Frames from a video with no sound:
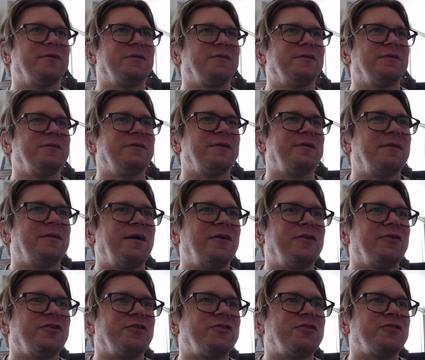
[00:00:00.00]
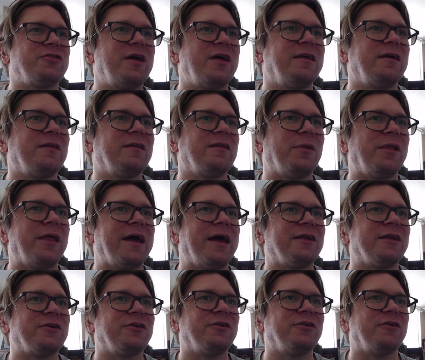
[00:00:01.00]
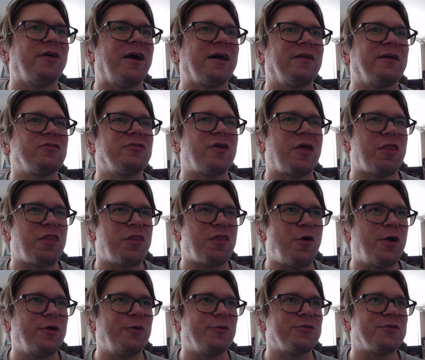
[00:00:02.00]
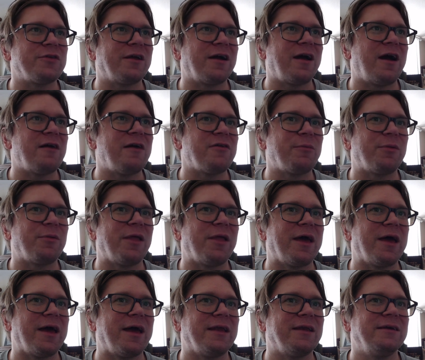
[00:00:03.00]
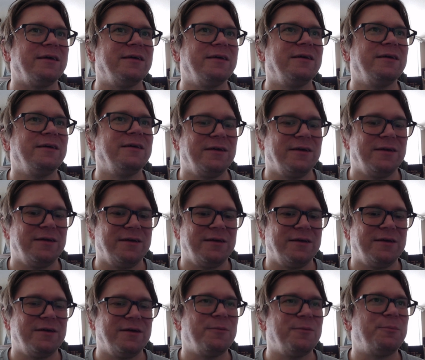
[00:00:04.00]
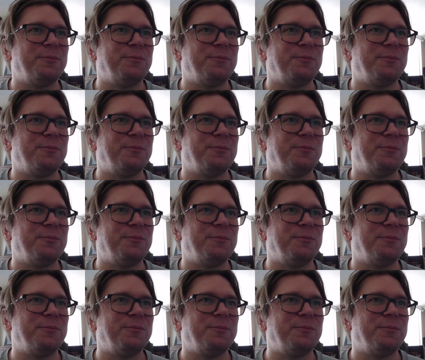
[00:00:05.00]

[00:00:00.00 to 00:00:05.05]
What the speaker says: understanding the plant correctly, because I thought it was an agave plant. But